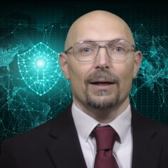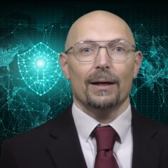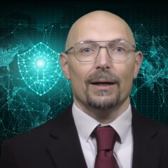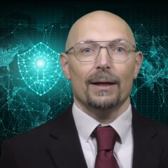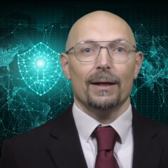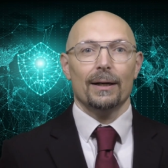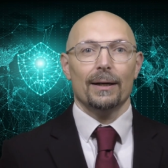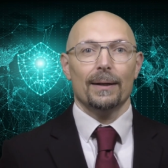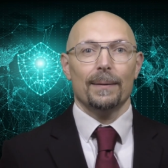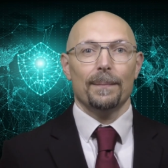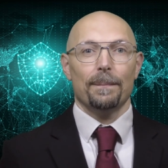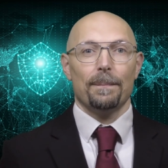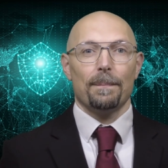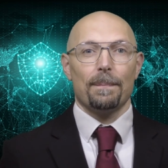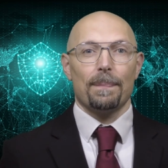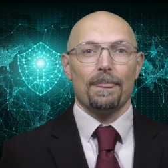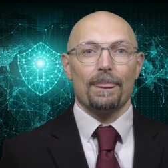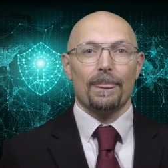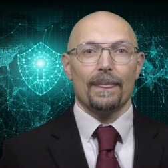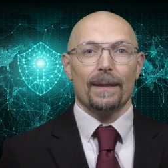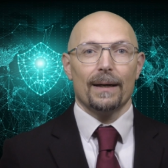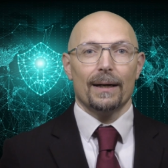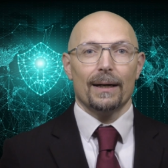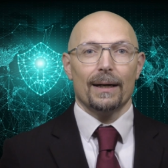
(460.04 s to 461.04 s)
Um,
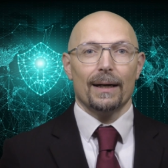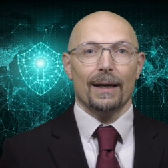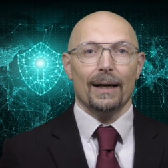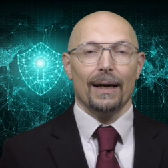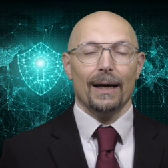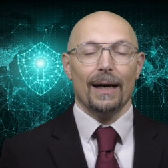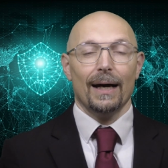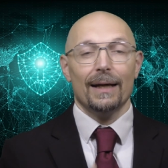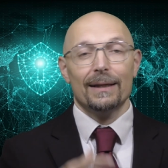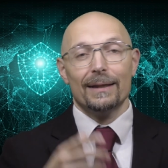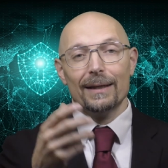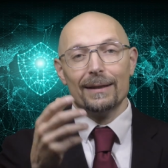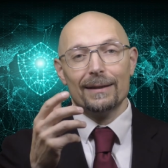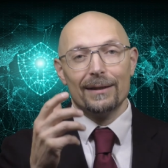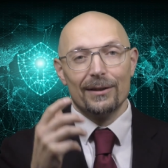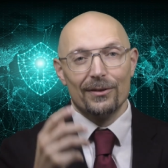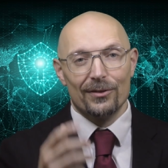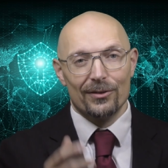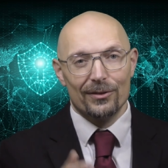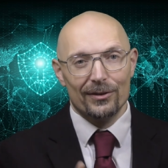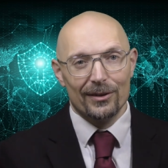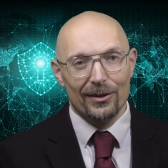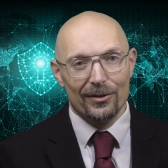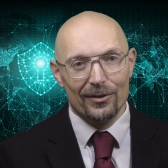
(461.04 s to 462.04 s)
and then
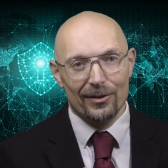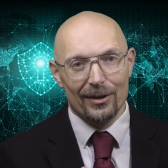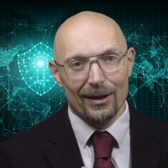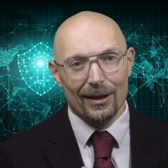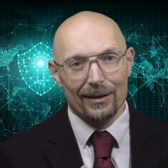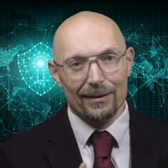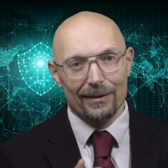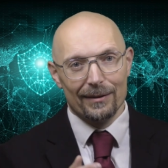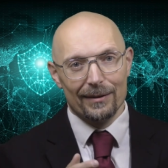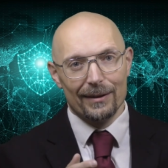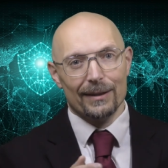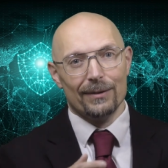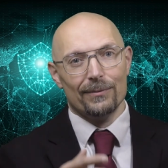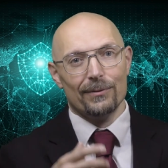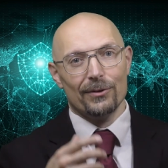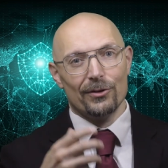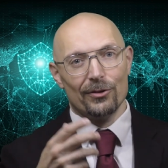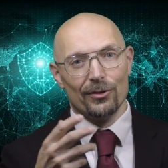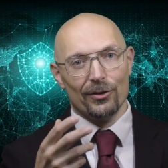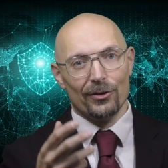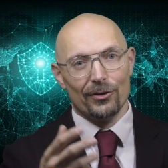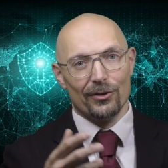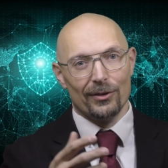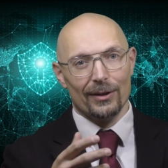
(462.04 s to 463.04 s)
there's, there's another thing,
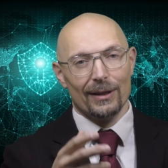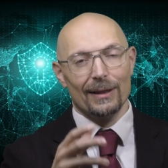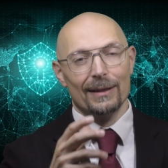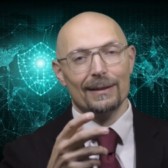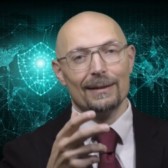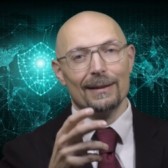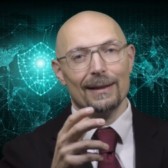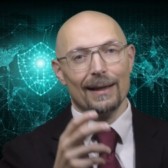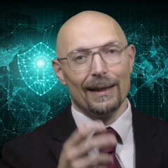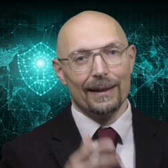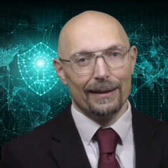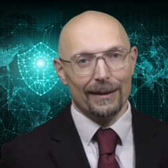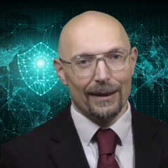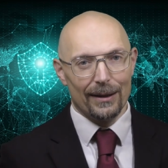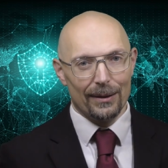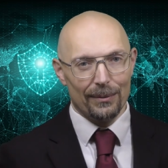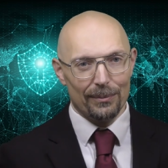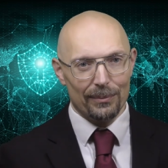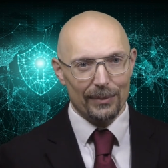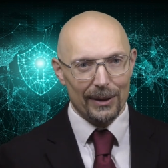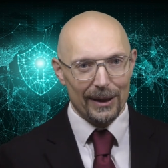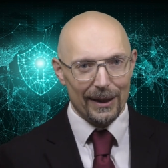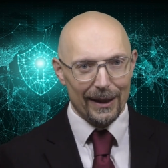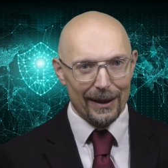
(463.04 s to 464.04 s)
which is little endian
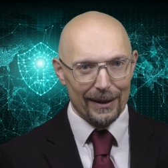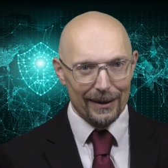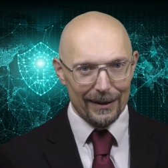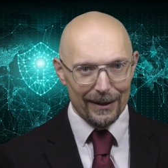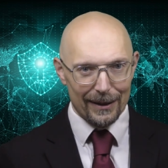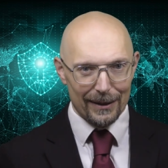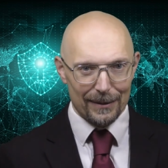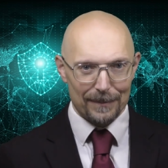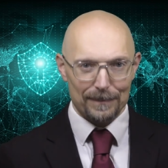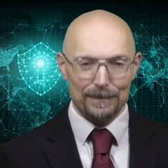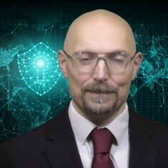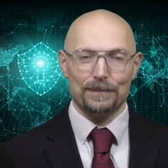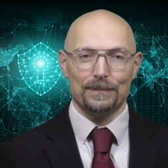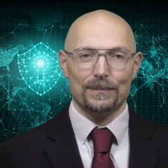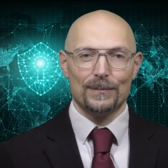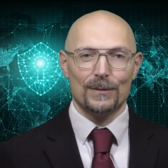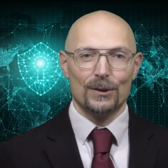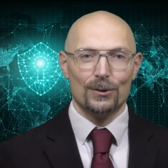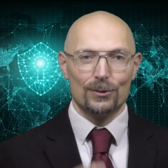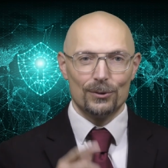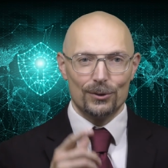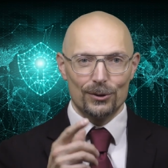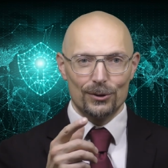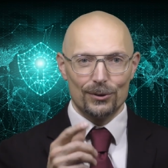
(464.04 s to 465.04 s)
and big endian.
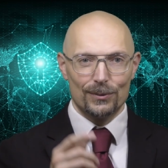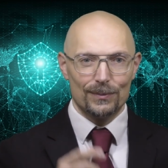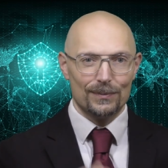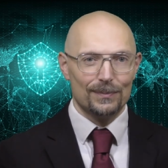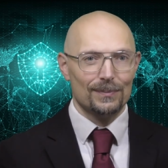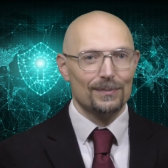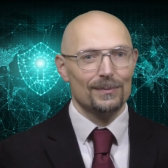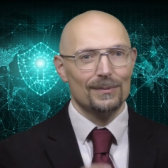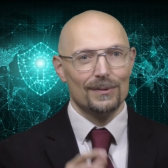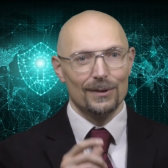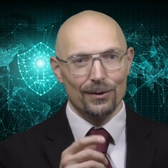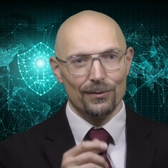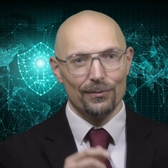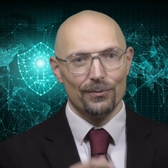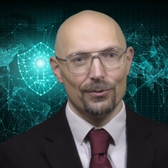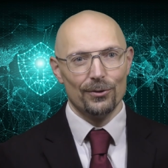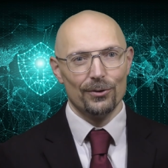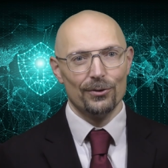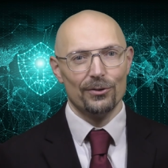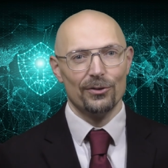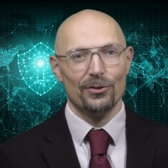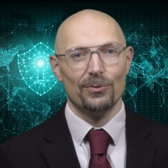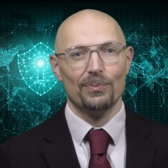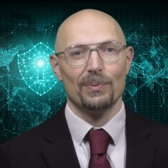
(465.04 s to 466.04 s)
Also
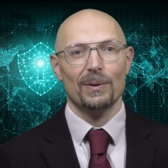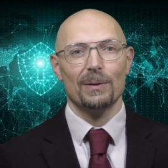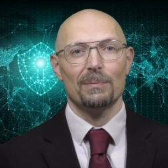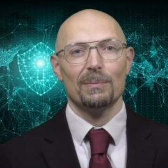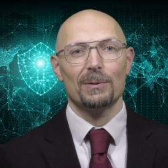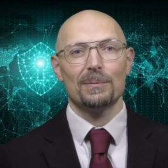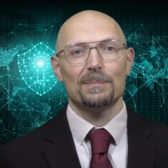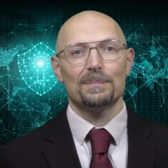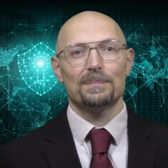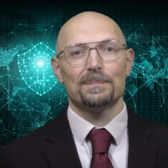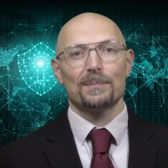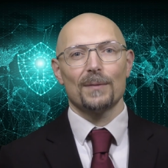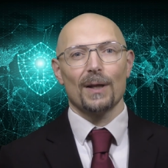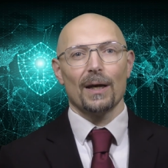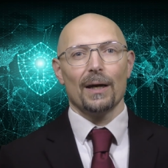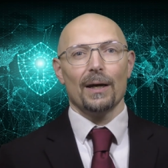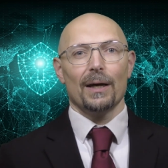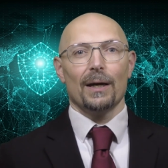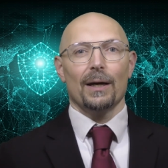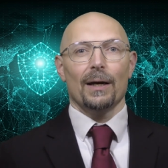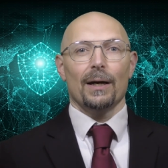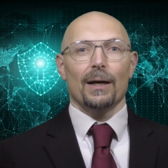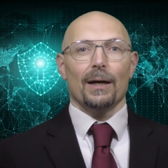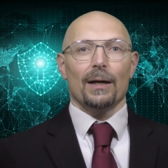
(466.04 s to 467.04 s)
confuses people.
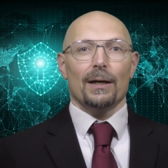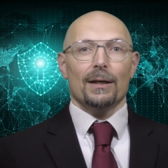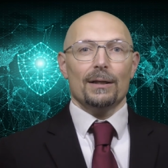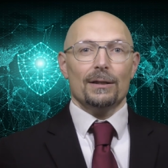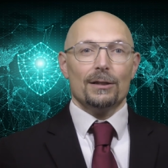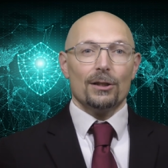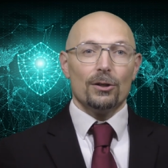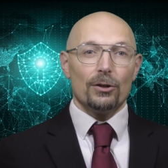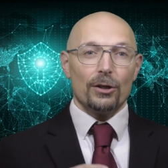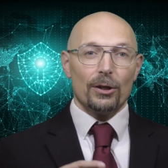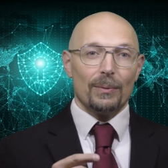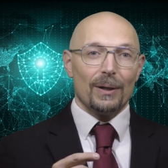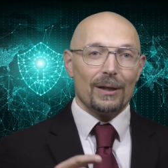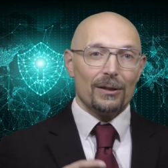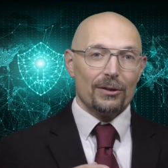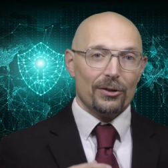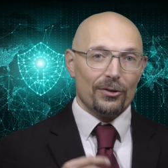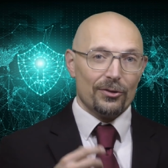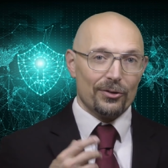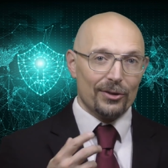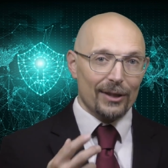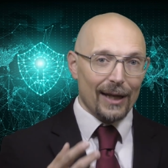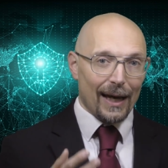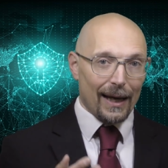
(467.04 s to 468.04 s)
Talking about
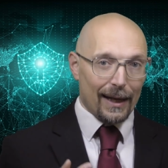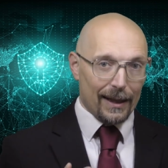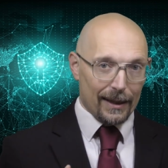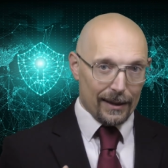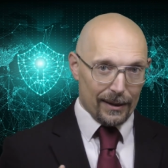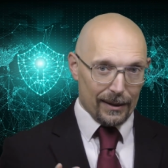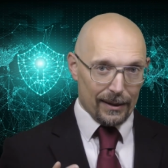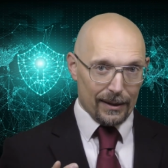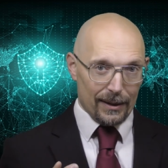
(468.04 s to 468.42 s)
the stack,